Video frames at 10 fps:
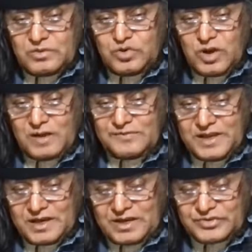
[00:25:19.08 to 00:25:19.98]
12
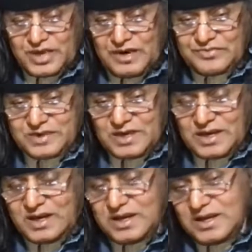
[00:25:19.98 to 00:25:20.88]
years
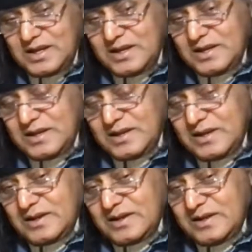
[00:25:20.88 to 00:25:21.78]
after
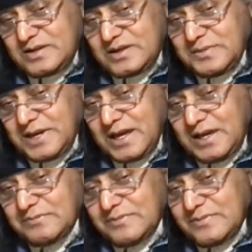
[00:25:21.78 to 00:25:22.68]
she
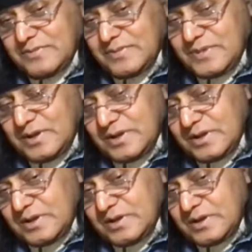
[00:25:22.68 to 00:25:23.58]
became
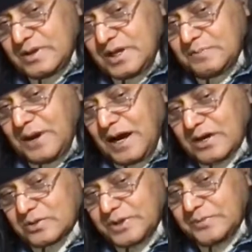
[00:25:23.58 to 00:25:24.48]
a
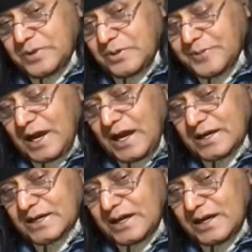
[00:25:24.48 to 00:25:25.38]
part of the
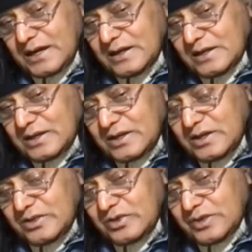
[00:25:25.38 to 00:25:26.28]
propaganda
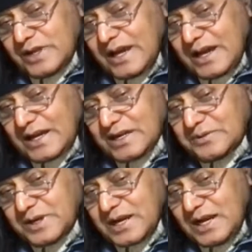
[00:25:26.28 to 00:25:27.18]
through the
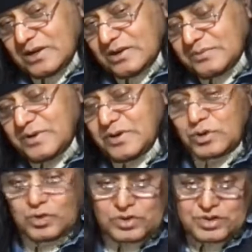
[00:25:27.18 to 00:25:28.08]
academic kind of
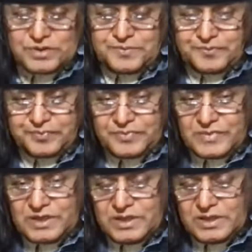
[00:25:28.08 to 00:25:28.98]
route
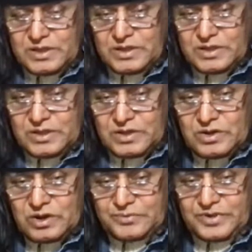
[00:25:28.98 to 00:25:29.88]

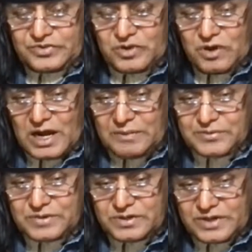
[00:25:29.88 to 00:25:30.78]
of this
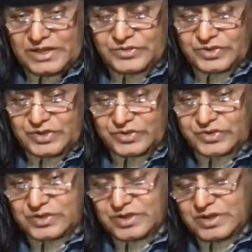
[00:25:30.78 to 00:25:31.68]
corrupt,
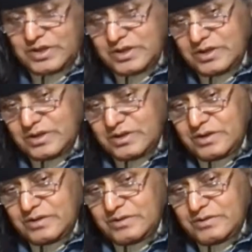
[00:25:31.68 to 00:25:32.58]
racist
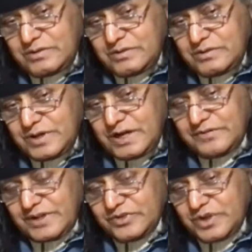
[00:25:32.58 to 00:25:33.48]

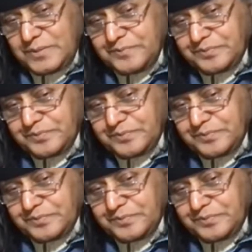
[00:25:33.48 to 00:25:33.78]
adventure.